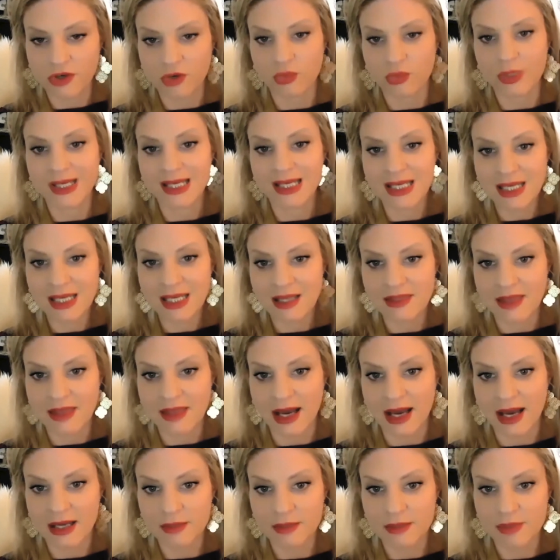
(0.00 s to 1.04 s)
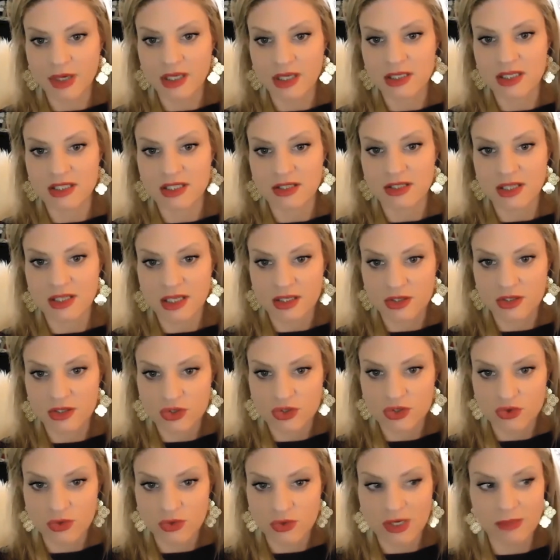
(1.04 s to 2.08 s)
And we need that because it's
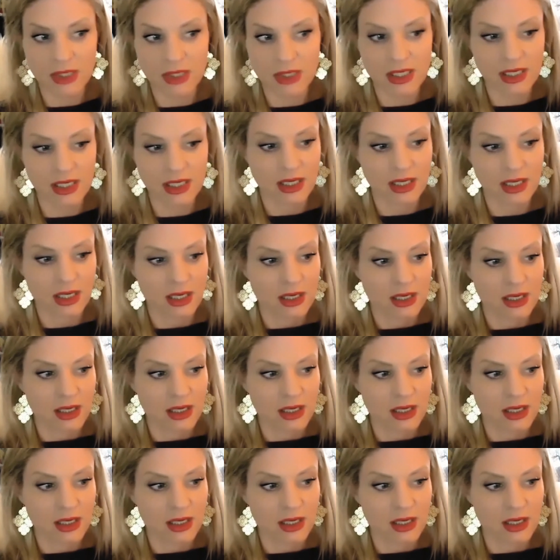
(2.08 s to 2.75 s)
extremely,